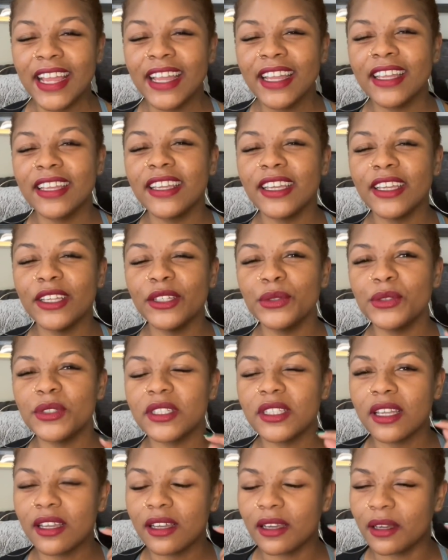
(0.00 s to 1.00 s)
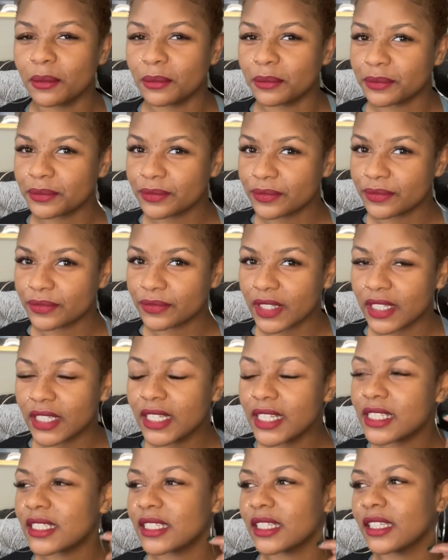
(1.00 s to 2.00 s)
Get you some.
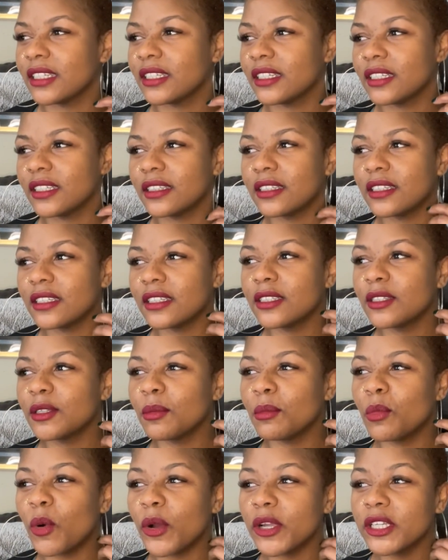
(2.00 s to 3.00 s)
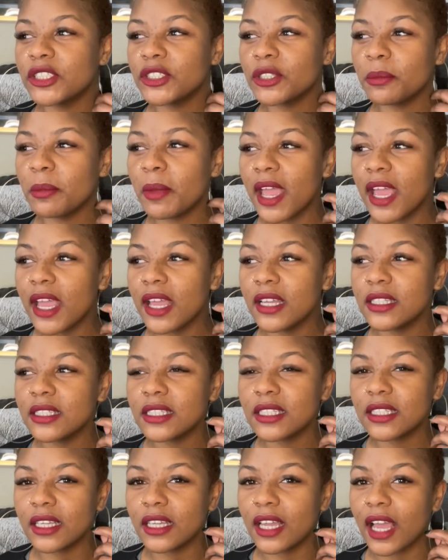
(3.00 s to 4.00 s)
Listen, the moisture mask,
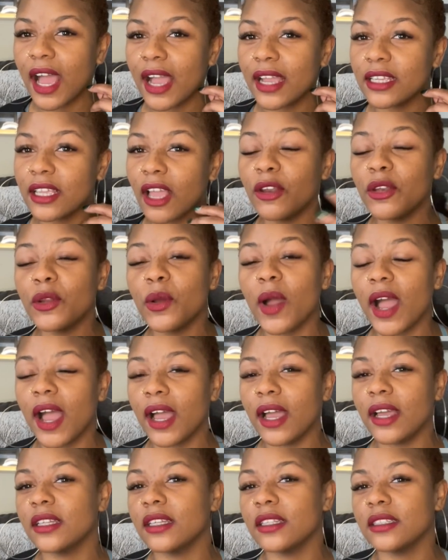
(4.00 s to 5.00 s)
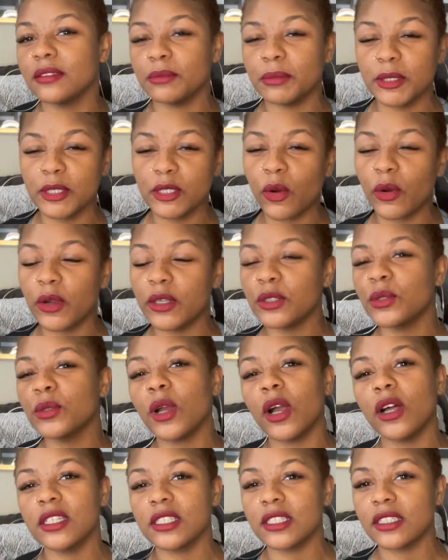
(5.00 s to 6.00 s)
y'all know I've been going through
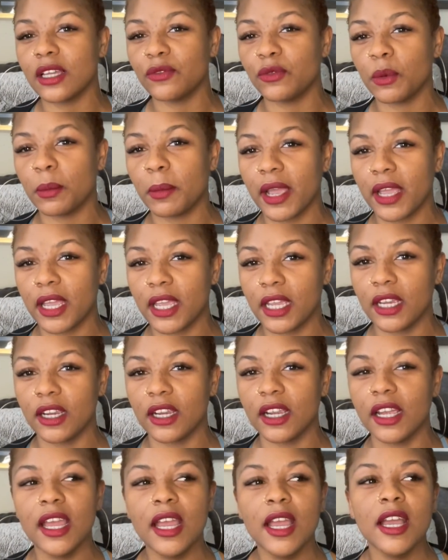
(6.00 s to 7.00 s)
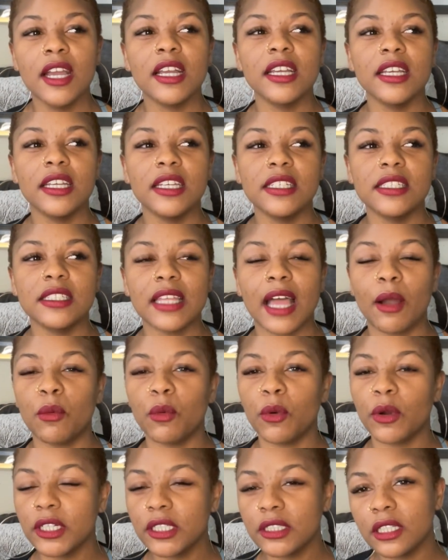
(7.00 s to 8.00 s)
all this stuff with my hair because I
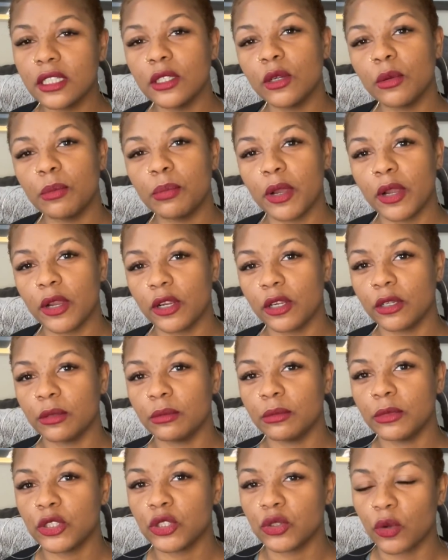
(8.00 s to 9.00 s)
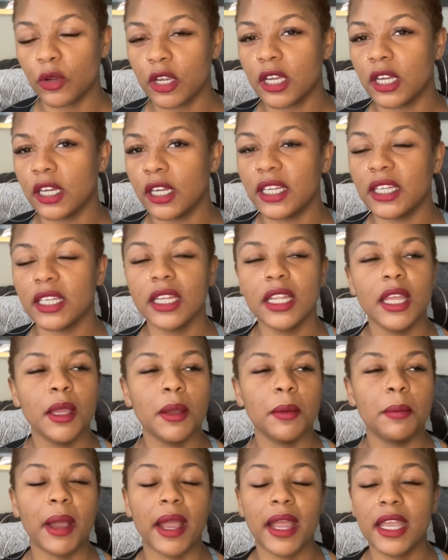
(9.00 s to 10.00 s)
wanted the little perm shortcut.
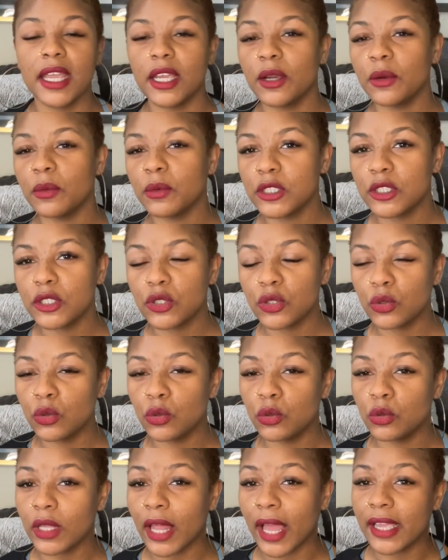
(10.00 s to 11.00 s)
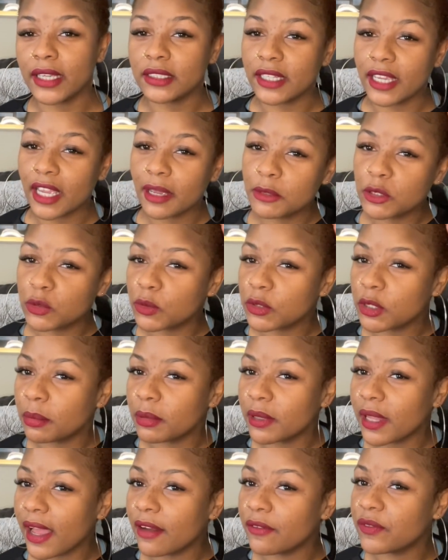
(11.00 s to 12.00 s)
My hair was too damaged with the
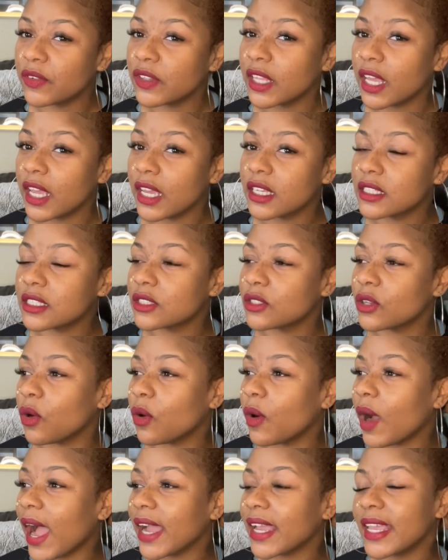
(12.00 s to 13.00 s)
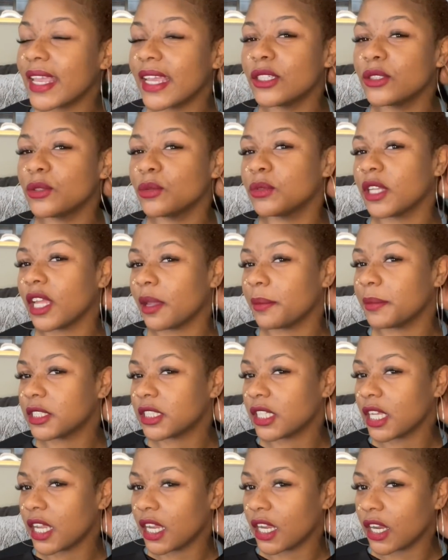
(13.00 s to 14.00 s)
blonde for that. So I can't do
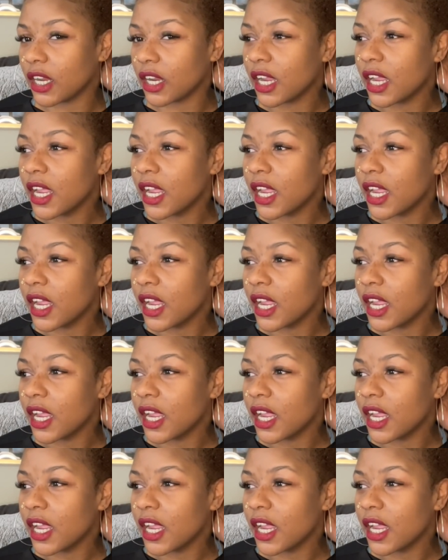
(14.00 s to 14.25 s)
damaged hair.